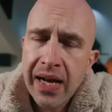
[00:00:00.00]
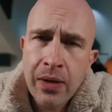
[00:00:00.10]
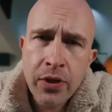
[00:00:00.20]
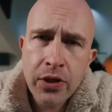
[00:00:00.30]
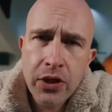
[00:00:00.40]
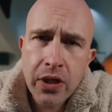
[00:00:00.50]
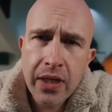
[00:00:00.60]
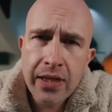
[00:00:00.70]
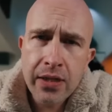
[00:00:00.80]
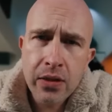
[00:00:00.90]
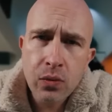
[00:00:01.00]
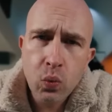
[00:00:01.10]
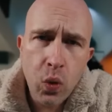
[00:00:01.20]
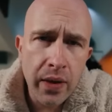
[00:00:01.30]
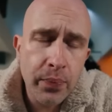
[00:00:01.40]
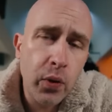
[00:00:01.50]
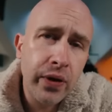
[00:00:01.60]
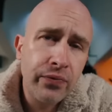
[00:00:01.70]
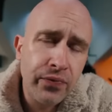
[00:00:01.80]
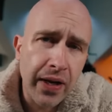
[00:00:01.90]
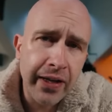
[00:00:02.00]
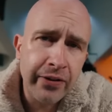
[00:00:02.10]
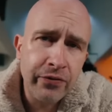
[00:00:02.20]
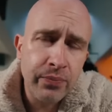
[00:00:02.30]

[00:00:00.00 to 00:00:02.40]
how much is 1.5